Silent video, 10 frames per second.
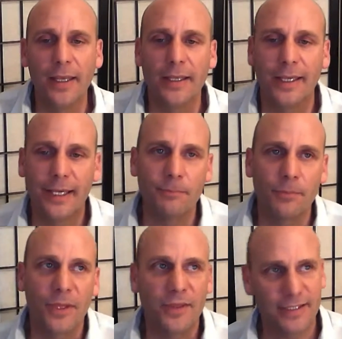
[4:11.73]
Now,
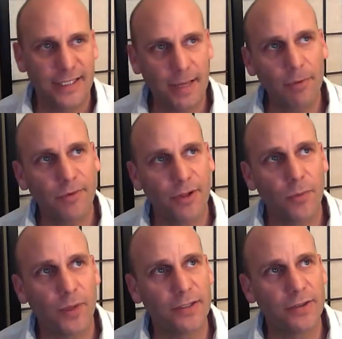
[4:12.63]
there's a couple of other
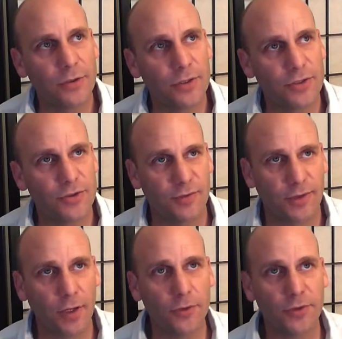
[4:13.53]
ways that you can shift
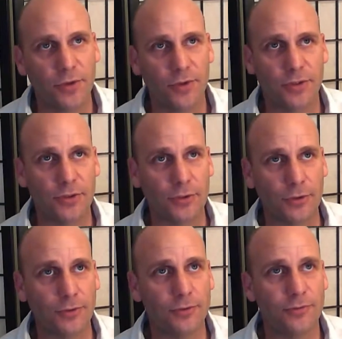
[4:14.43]
closer to the
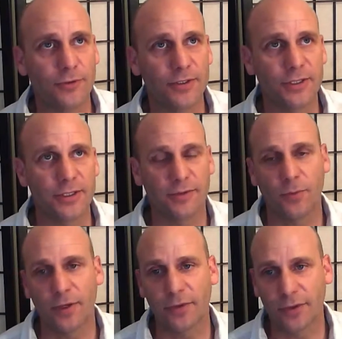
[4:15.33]
circle. For instance, if
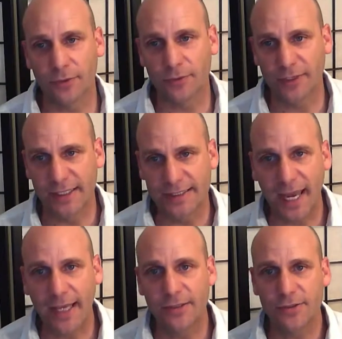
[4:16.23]
one of the girls gets
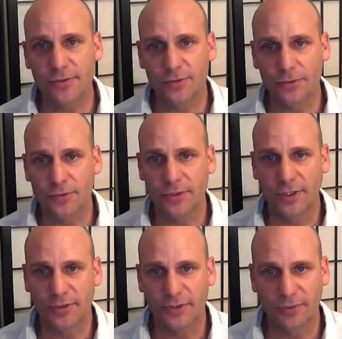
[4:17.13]
cancer, or
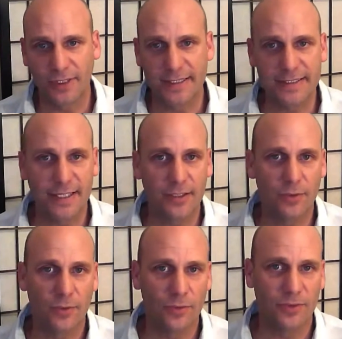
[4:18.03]
she's really sick,
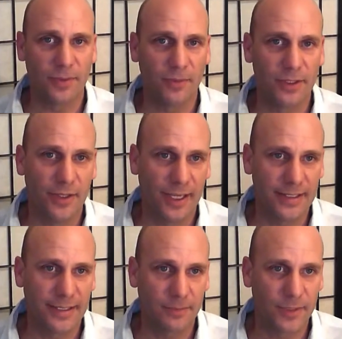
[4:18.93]
or some has
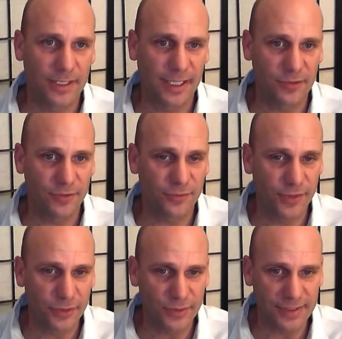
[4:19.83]
some catastrophe
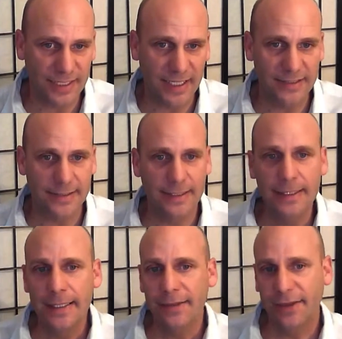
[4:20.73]
or disaster,
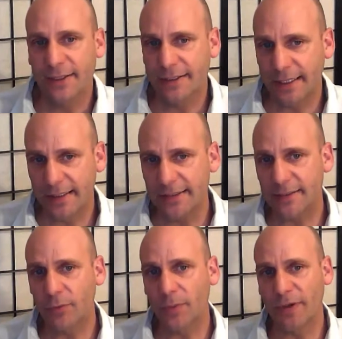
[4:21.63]
then the tendency
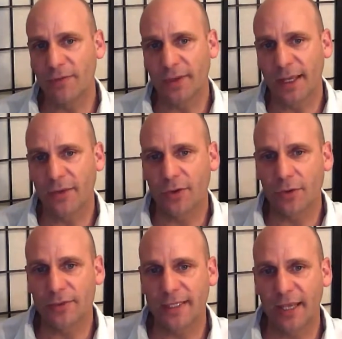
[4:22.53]
will be for the other
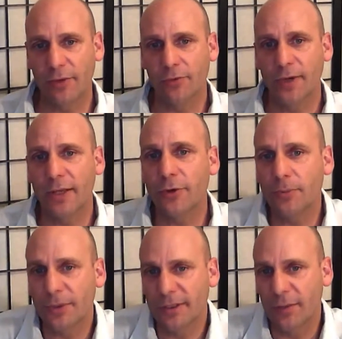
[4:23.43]
girls to gather around her
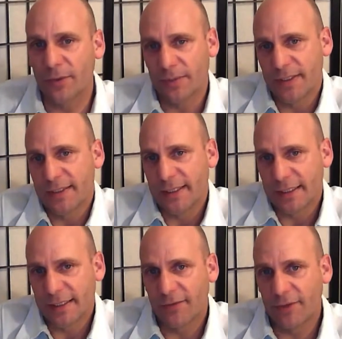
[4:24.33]
because they want to be seen
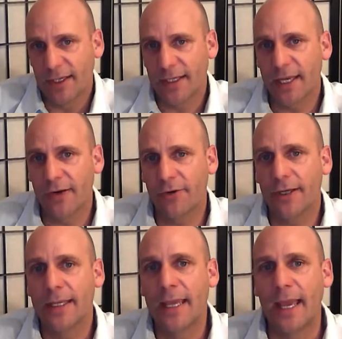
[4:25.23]
as loving and
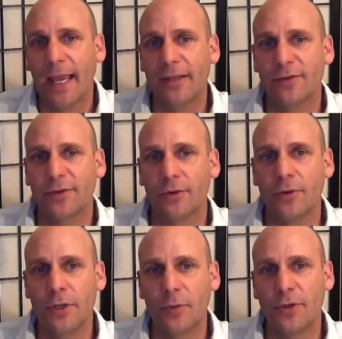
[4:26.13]
caring. And so
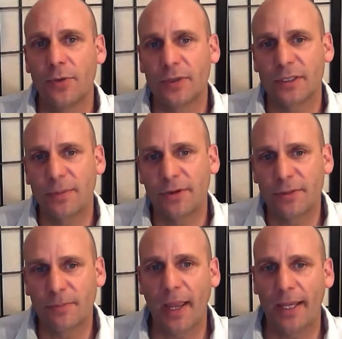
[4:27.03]
when you experience
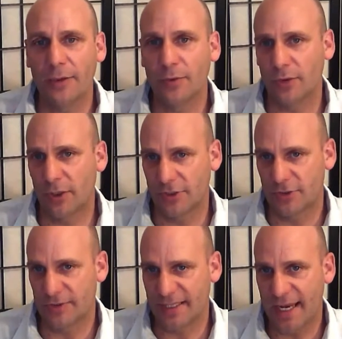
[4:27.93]
pain or loss
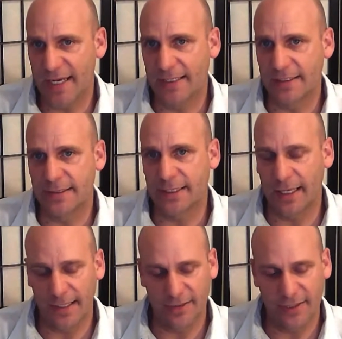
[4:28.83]
or sadness,
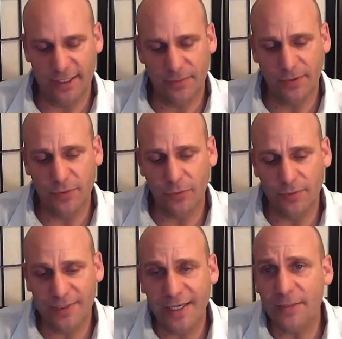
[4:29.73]
the experience will
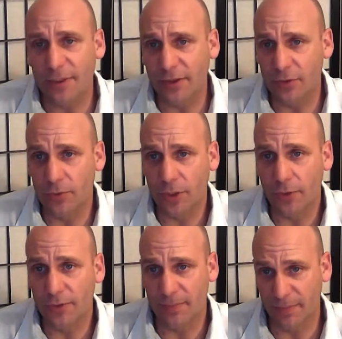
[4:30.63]
tend to be that you'll go
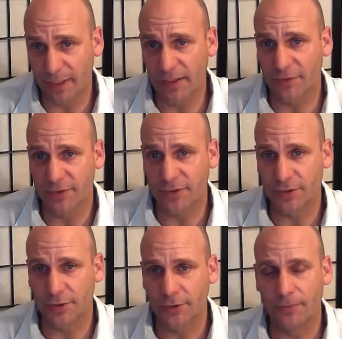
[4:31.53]
to the middle of the
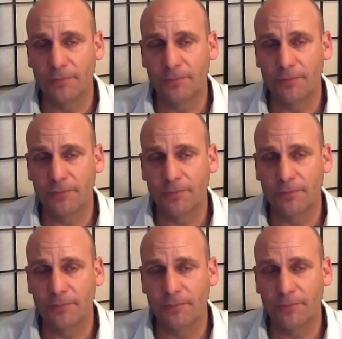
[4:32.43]
circle.